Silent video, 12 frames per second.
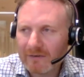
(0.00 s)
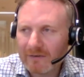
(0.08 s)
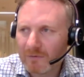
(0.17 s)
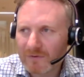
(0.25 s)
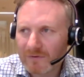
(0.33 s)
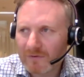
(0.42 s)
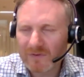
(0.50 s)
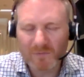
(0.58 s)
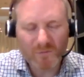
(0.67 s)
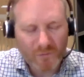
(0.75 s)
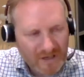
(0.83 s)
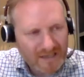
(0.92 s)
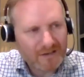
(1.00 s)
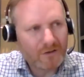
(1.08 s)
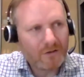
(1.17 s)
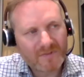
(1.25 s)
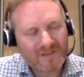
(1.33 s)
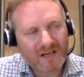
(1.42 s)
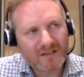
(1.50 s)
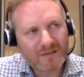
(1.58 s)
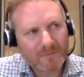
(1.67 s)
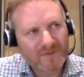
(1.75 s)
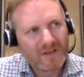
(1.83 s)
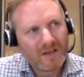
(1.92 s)
there was some really cool
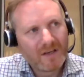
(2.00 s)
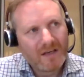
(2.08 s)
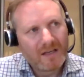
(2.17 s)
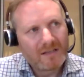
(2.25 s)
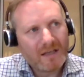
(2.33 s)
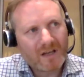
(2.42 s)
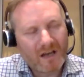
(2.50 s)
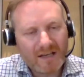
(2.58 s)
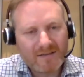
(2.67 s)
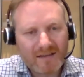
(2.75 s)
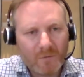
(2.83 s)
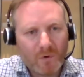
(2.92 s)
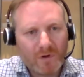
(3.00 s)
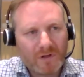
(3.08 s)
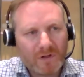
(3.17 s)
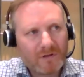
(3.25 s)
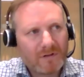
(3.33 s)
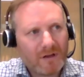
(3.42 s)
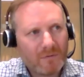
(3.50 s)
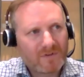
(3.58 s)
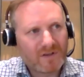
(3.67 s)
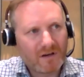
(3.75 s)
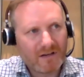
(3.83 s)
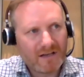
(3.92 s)
startups. The guys that won, it was
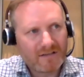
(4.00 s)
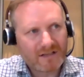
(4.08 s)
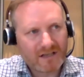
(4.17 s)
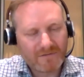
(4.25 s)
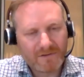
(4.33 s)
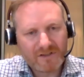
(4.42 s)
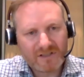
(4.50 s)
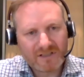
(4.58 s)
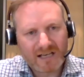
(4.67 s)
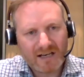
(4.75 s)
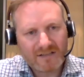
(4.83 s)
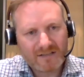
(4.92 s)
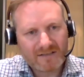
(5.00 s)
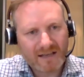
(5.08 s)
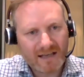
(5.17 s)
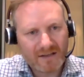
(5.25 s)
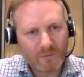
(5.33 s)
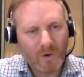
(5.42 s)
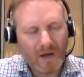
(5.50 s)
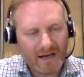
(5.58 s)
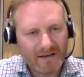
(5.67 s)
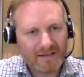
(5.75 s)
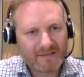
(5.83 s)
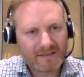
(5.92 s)
all around artificial intelligence and
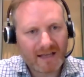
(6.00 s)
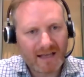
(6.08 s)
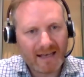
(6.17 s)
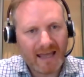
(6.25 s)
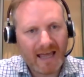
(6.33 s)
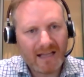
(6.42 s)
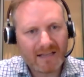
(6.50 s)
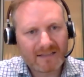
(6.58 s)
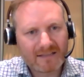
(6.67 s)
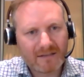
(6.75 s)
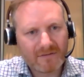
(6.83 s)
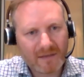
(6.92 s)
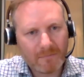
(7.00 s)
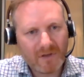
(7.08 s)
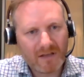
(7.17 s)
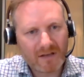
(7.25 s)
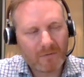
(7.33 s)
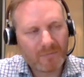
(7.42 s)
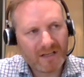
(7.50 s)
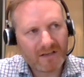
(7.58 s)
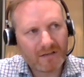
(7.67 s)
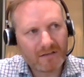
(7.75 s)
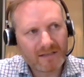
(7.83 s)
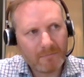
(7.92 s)
wellness and health. It was a company
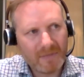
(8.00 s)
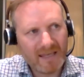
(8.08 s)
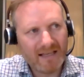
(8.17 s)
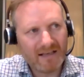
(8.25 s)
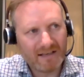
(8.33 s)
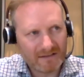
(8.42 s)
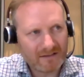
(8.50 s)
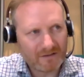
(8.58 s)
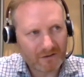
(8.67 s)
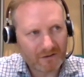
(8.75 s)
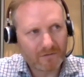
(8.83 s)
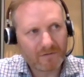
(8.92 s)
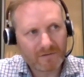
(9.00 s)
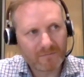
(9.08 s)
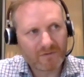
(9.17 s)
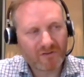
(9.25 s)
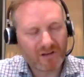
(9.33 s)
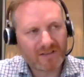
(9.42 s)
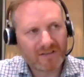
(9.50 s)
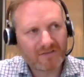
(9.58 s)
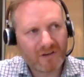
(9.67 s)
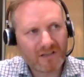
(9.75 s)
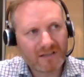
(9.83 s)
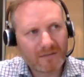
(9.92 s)
called MPL, and they're going from strength to
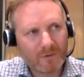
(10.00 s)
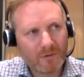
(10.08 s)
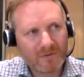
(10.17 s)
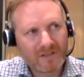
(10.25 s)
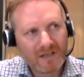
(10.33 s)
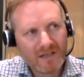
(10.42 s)
strength at the moment.